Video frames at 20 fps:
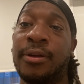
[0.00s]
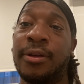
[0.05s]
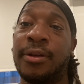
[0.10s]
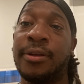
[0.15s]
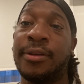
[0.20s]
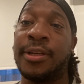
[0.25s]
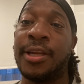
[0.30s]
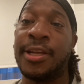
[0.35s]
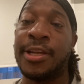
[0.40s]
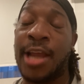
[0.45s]

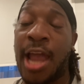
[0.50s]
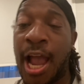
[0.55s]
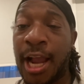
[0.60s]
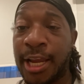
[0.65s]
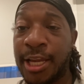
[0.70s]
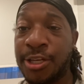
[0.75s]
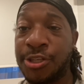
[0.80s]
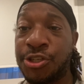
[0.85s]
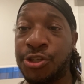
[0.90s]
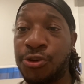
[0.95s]
then y'all
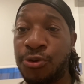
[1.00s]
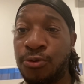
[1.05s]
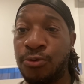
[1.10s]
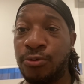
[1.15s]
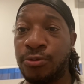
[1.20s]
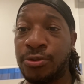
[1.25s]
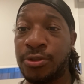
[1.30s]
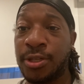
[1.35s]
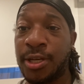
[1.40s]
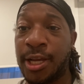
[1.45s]
can
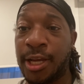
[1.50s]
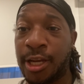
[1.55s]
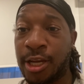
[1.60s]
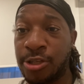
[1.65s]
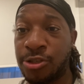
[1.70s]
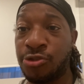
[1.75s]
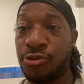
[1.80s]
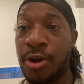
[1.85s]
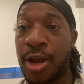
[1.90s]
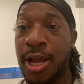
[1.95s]
choose and
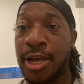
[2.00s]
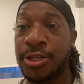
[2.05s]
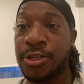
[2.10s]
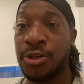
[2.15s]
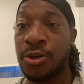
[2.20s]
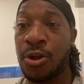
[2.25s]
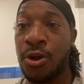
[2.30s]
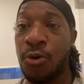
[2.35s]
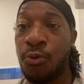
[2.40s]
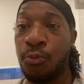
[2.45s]
contrast
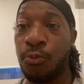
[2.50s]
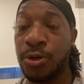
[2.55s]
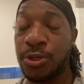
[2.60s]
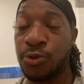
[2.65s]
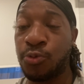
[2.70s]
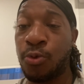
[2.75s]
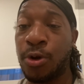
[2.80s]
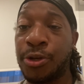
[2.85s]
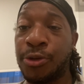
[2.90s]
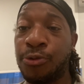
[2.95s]

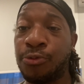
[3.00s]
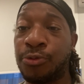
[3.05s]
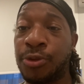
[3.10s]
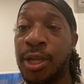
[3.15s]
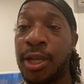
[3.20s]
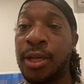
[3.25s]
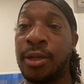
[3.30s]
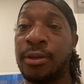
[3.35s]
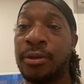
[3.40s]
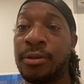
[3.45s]
which one you
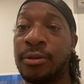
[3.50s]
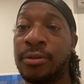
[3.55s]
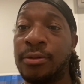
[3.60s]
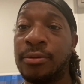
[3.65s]
think